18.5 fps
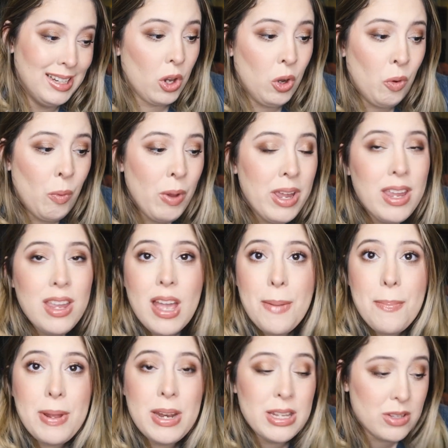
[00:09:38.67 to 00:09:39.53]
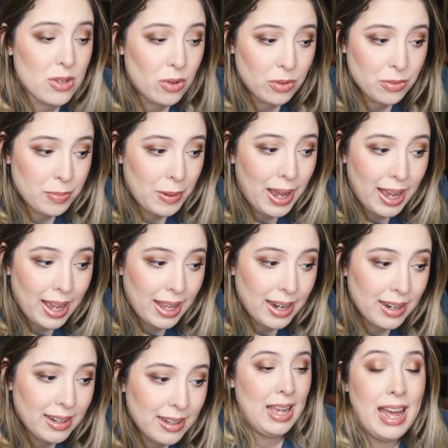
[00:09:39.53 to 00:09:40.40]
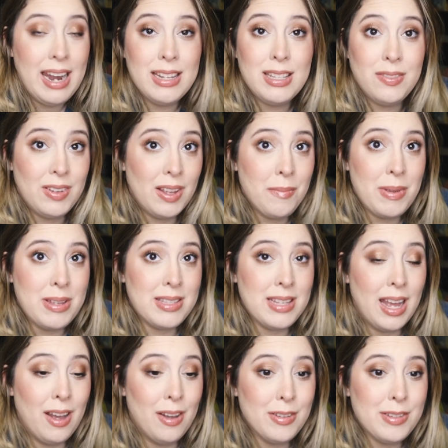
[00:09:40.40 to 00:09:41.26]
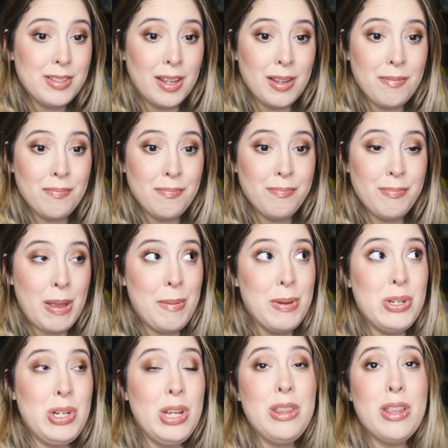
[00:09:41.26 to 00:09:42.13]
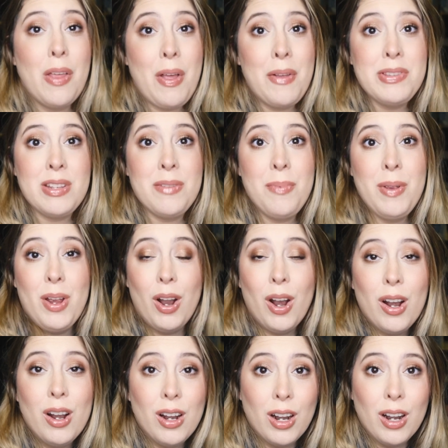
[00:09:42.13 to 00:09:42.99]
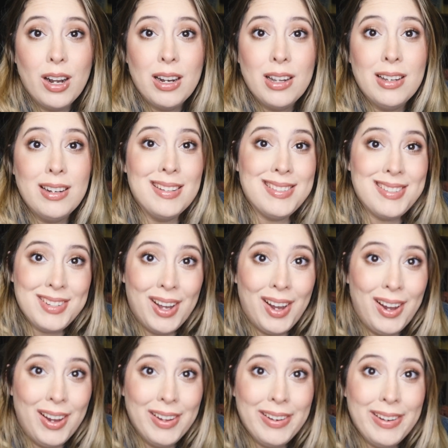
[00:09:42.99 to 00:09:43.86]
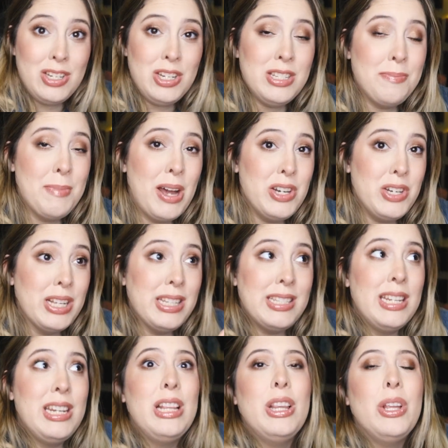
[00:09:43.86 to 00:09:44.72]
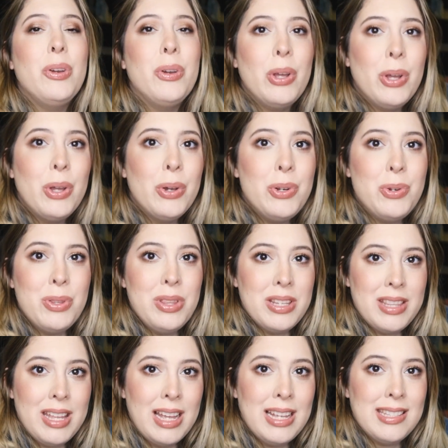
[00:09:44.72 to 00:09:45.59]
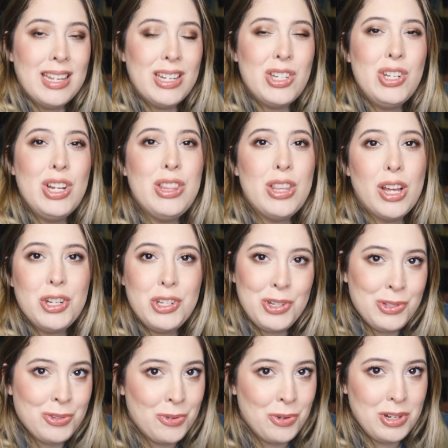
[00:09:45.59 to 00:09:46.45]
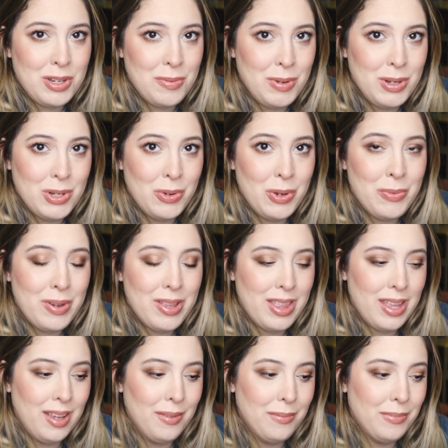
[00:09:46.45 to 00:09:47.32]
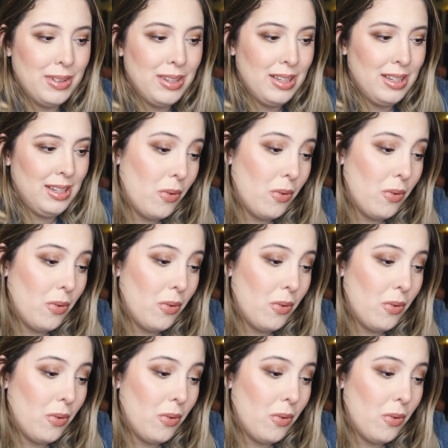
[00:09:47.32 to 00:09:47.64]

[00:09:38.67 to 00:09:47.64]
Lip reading: Or waking up in his old bed at his family's house. Like maybe she thought that was gonna be her and it's not. She's imagining Cindy Lou Who doing the things that she thought she was going to be doing with him.